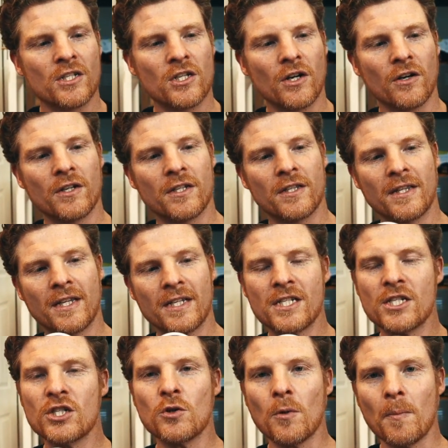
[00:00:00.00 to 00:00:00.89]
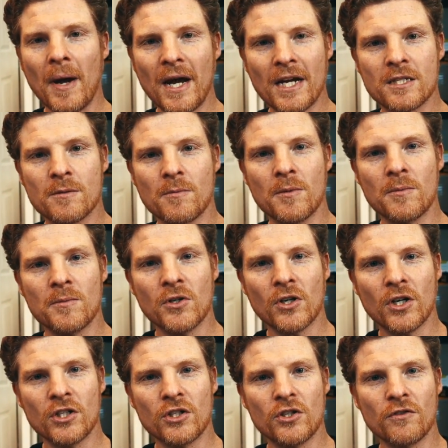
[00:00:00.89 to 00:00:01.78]
So this is your maximum
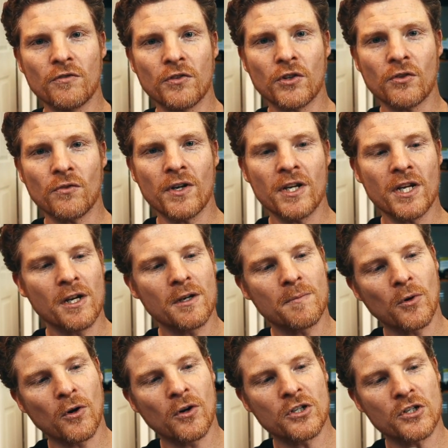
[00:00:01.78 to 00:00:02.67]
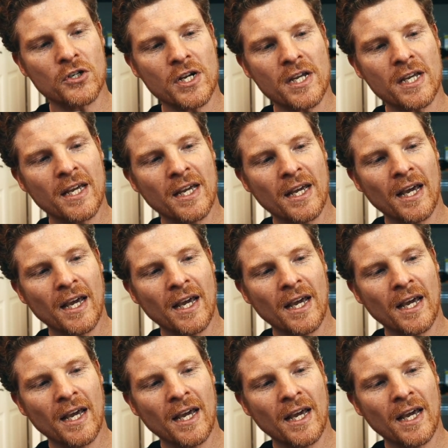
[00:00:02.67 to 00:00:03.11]
you can do for 3D embroidery,